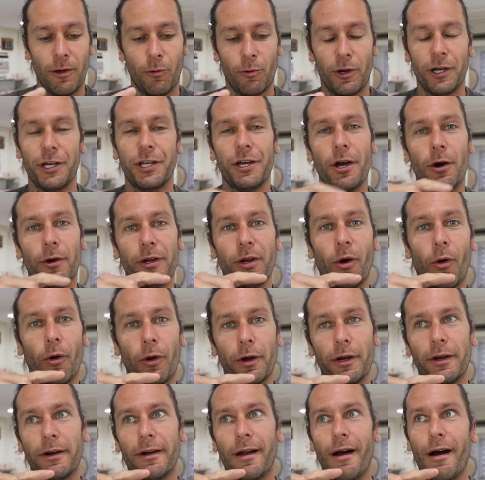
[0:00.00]
We're gonna go in
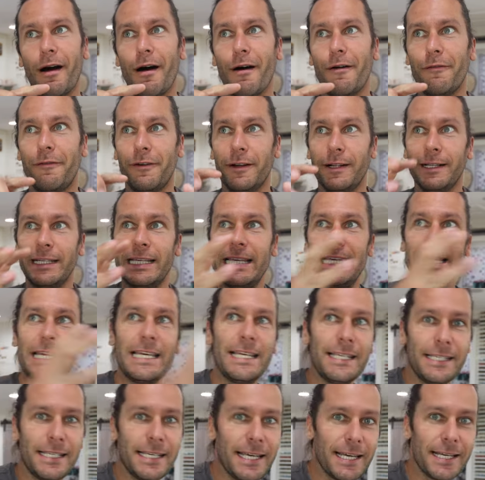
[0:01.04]
order of
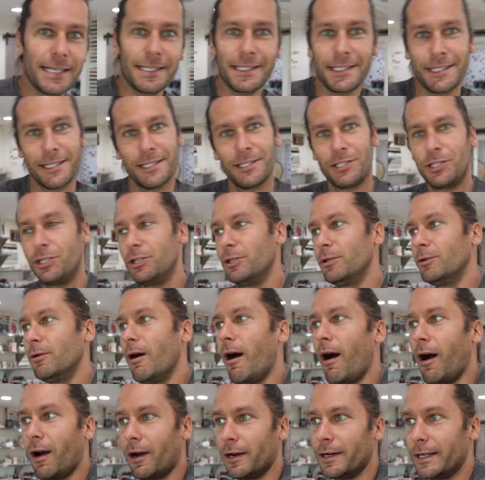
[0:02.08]
easiest to
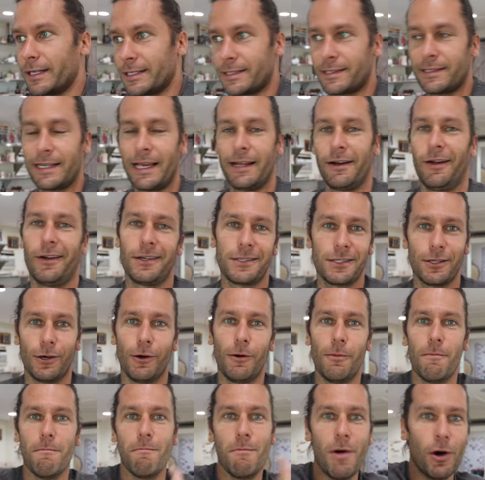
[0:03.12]
hardest, and
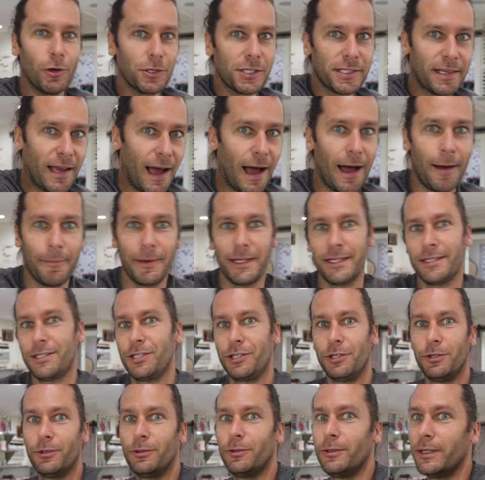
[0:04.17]
also most common
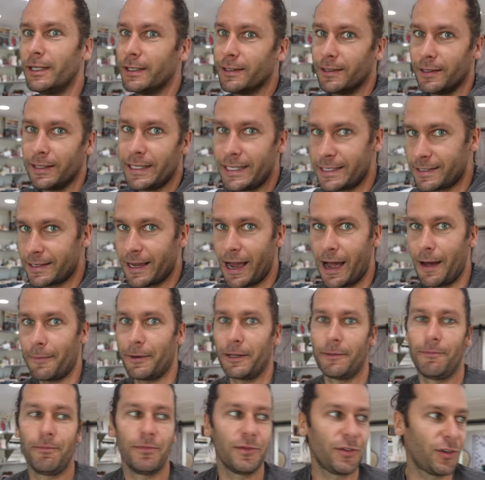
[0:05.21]
to least
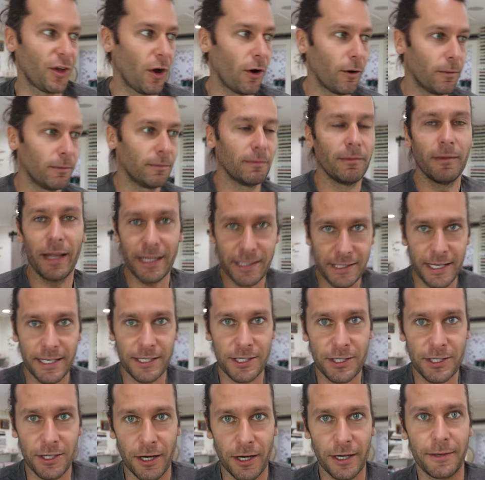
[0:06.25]
common. So let's get
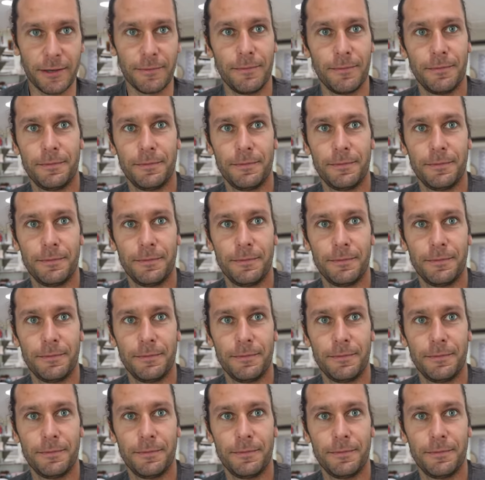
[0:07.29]
started.